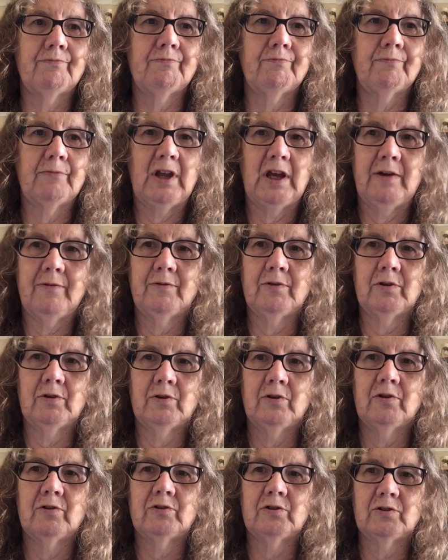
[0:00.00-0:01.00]
the Heaven and
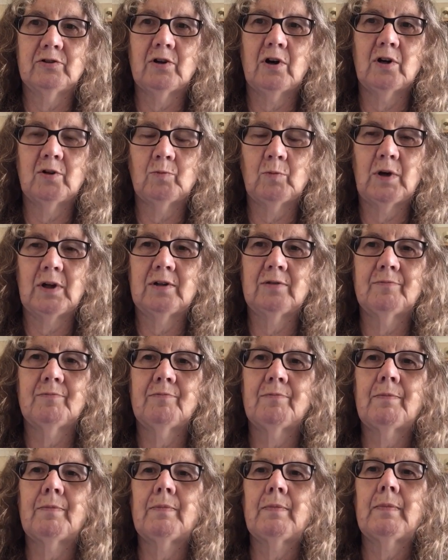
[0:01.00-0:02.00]
Earth Design one.
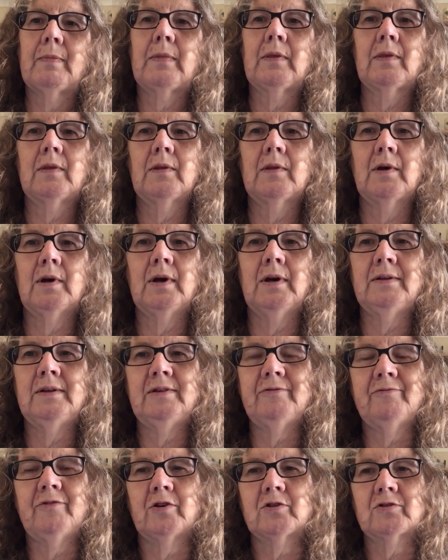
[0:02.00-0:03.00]
And
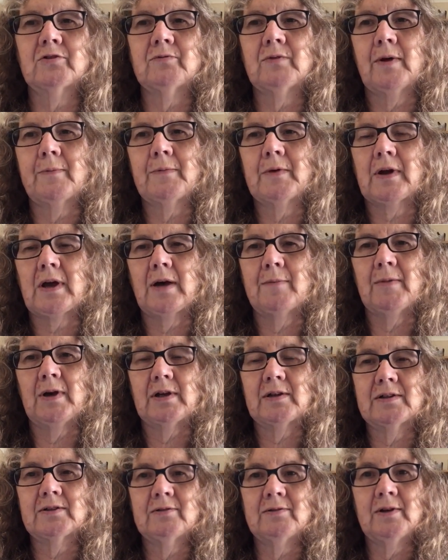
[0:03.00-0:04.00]
then Fox and Rabbit came
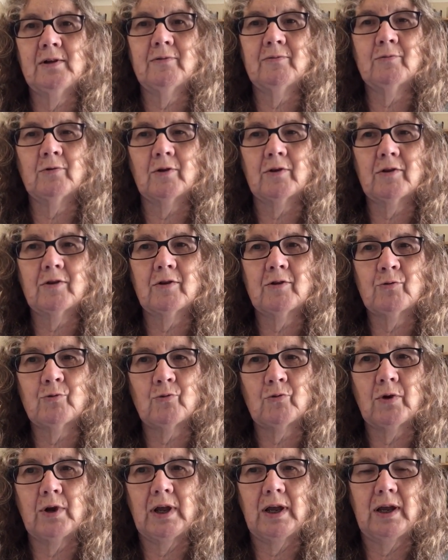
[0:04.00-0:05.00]
out, so now I've got
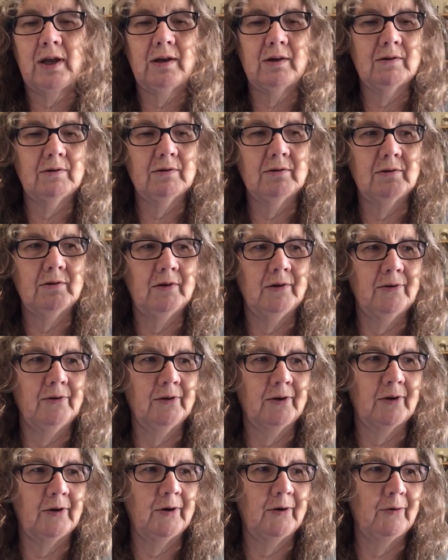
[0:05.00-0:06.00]
three on the
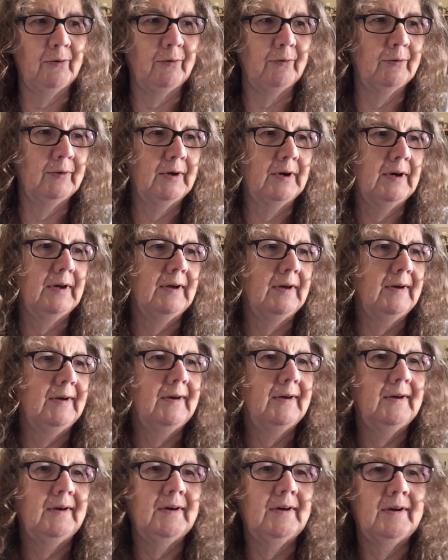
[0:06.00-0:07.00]
go.
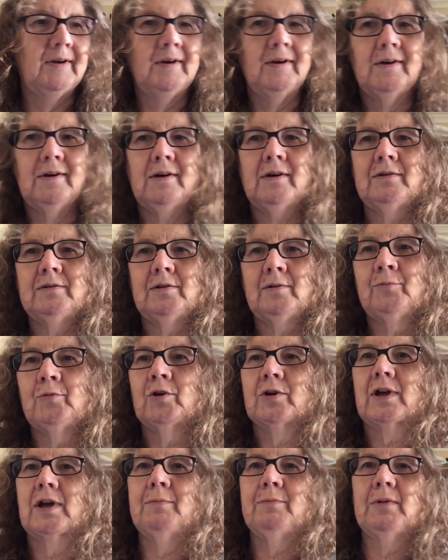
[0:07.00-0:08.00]
And I'm
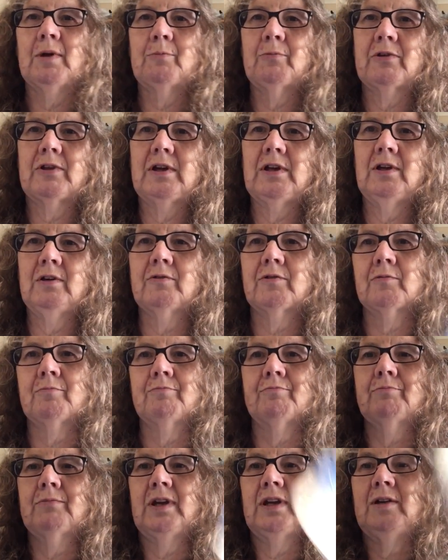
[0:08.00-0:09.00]
not keeping up with any of them,
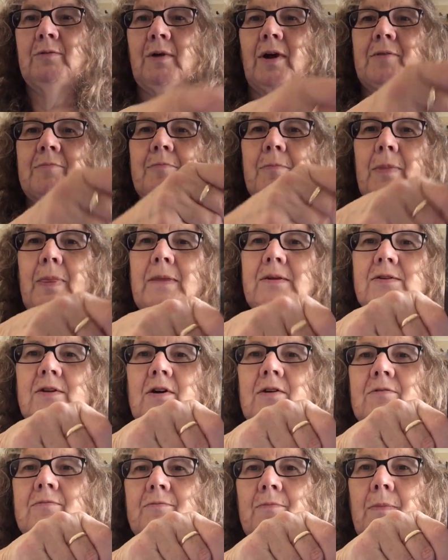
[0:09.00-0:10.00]
but anyway.
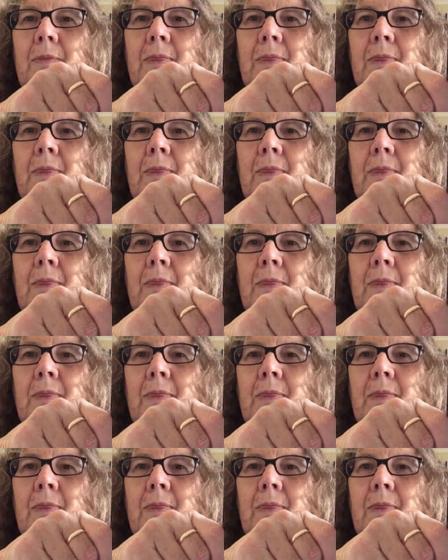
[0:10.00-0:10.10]
So